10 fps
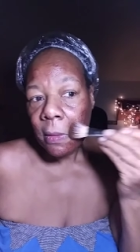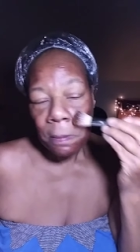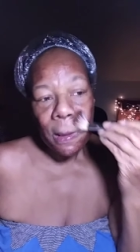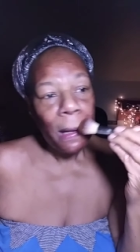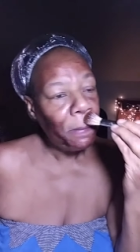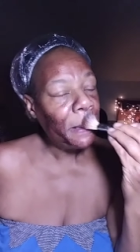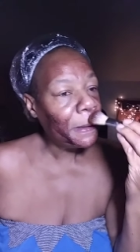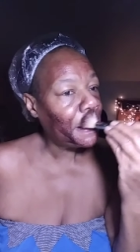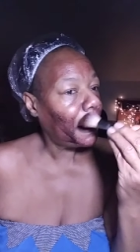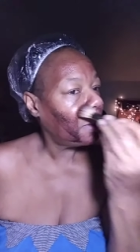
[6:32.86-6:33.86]
that I've been
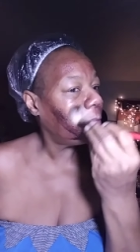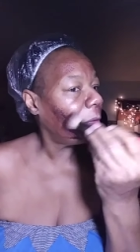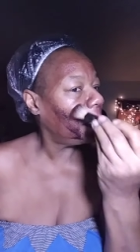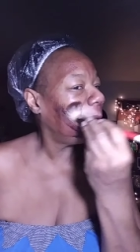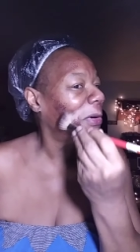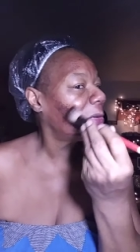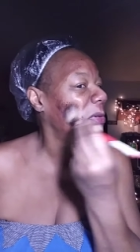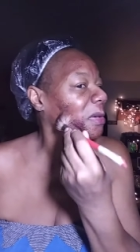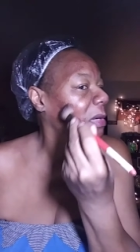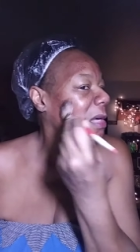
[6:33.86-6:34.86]
selling for years.
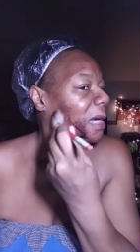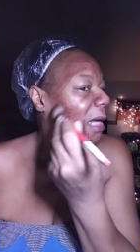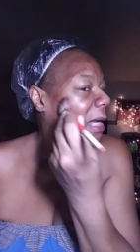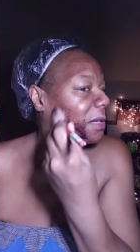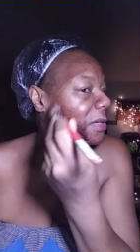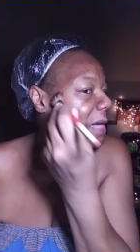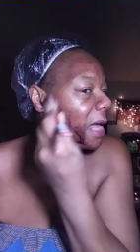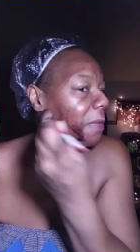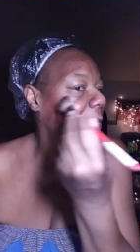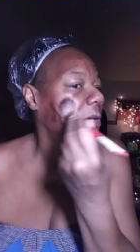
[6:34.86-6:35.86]
And I just
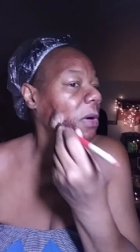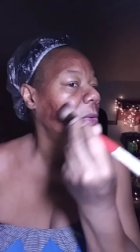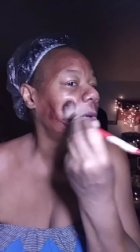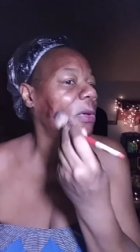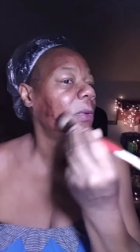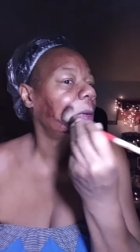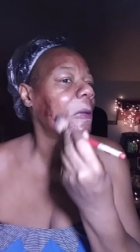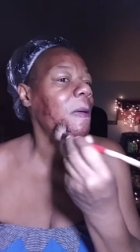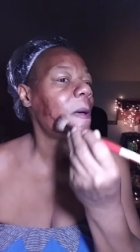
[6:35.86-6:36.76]
added the toner to it.